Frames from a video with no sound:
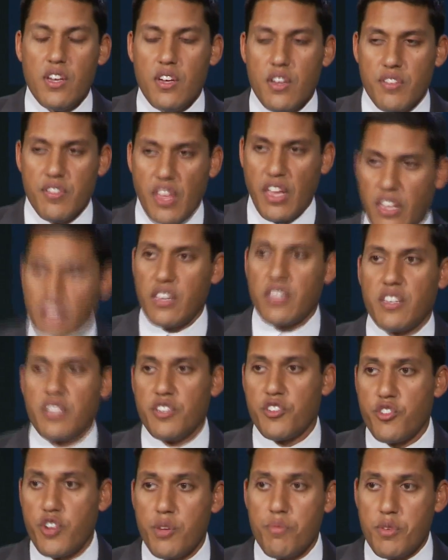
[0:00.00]
they can
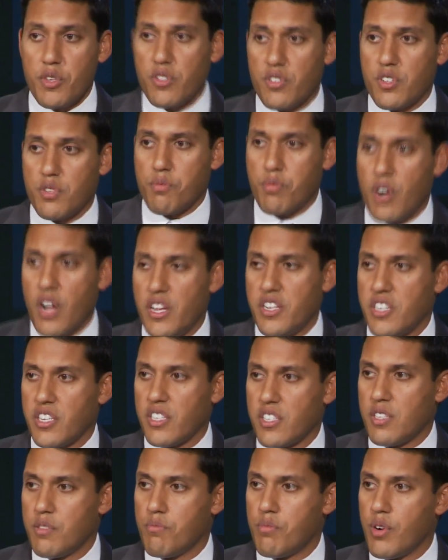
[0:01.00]
contribute to
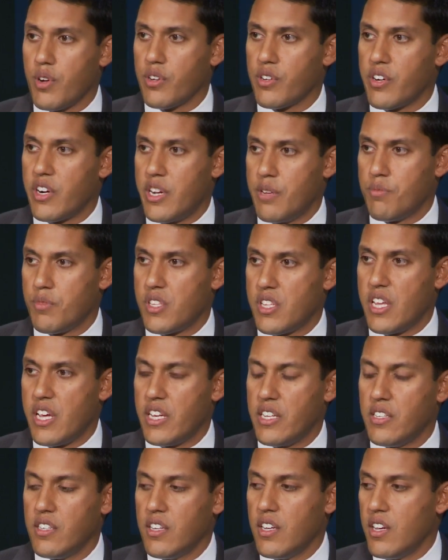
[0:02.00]
projects and programs that